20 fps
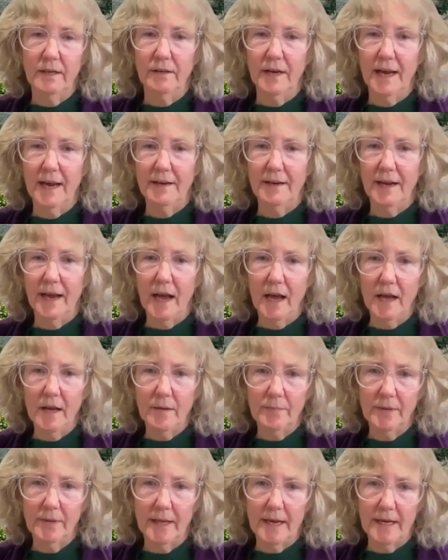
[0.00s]
Not
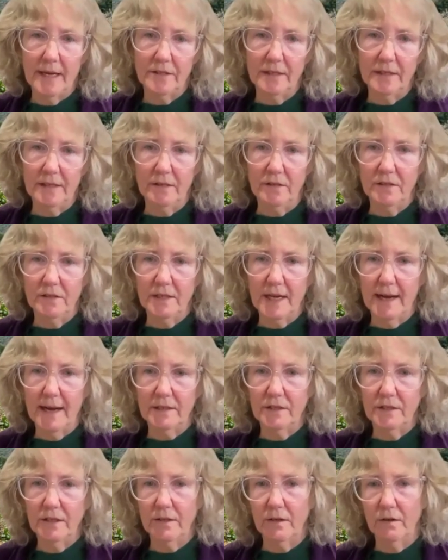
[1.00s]
a plastic is
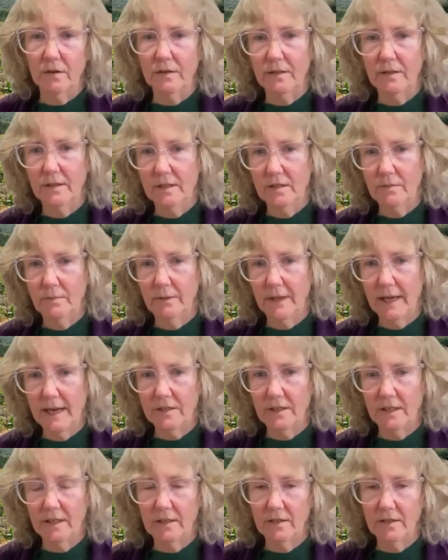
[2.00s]
toxic, or this
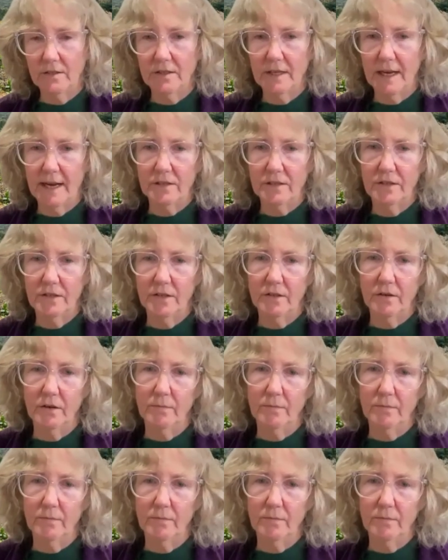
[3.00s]
plastic is toxic,